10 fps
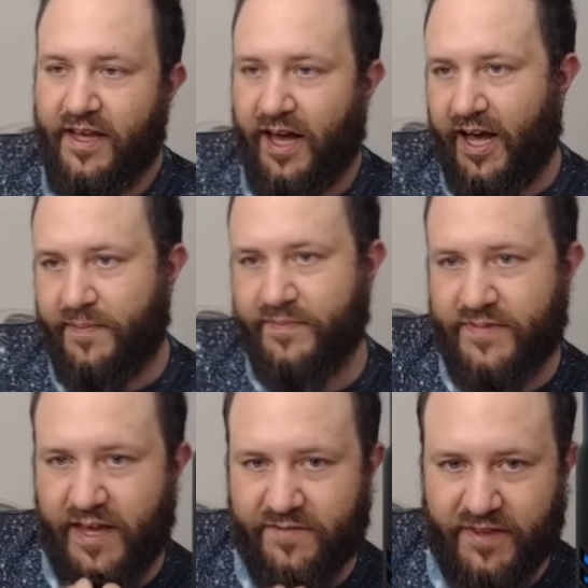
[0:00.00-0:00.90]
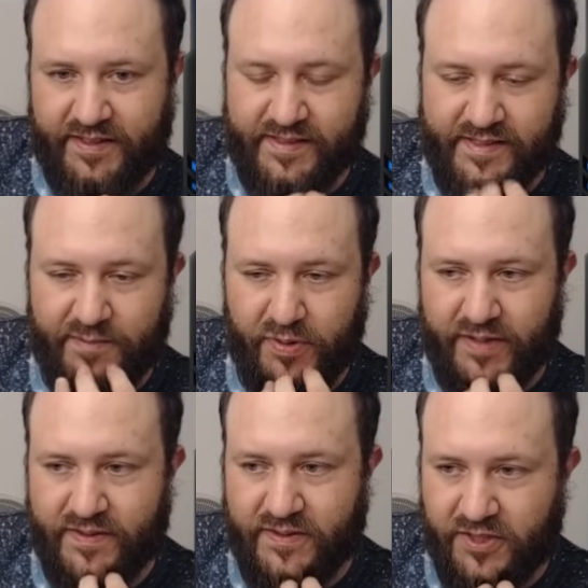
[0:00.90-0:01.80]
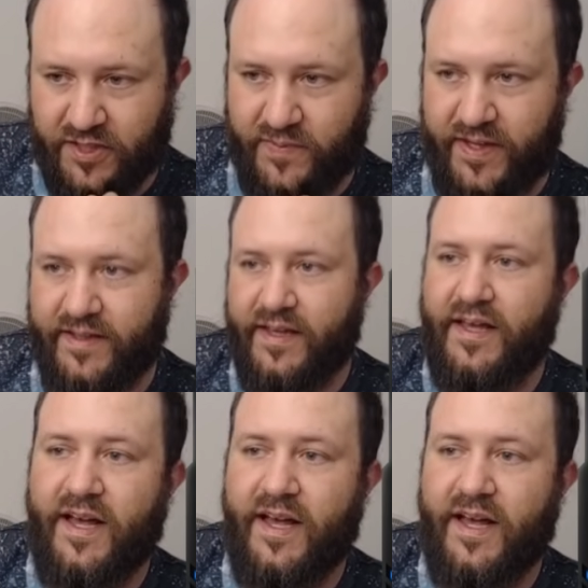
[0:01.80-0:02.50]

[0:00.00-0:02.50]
Um, definitely since I played the tournament.